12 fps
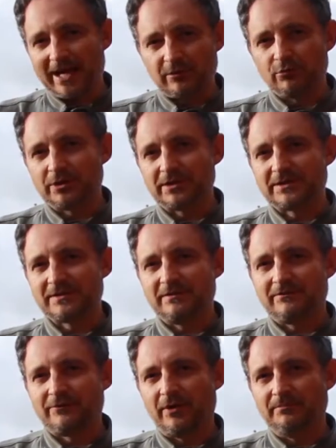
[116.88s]
backwards
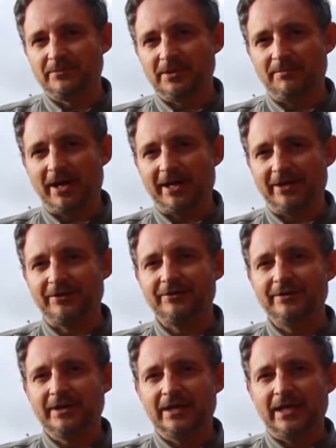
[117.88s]
from the buyer
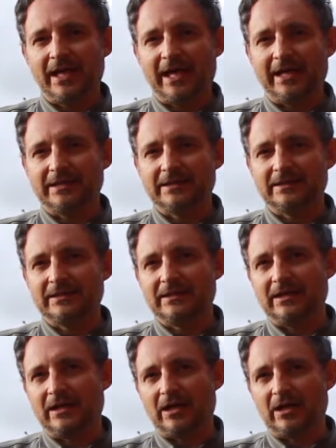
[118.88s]
and
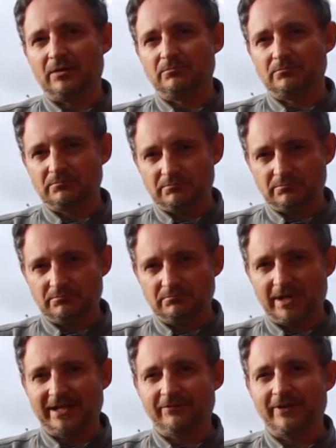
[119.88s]
um,
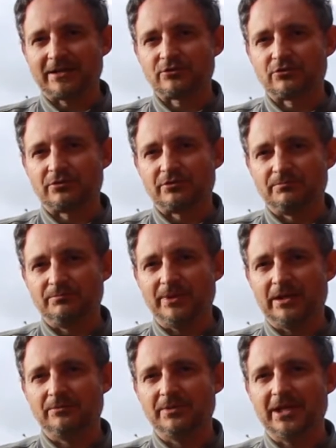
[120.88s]
manufacturer
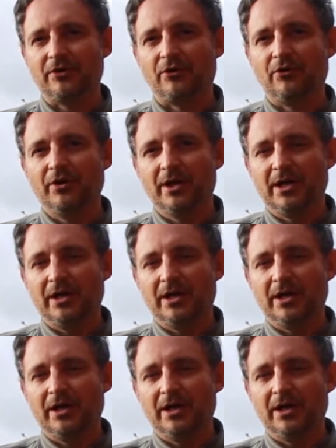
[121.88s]
here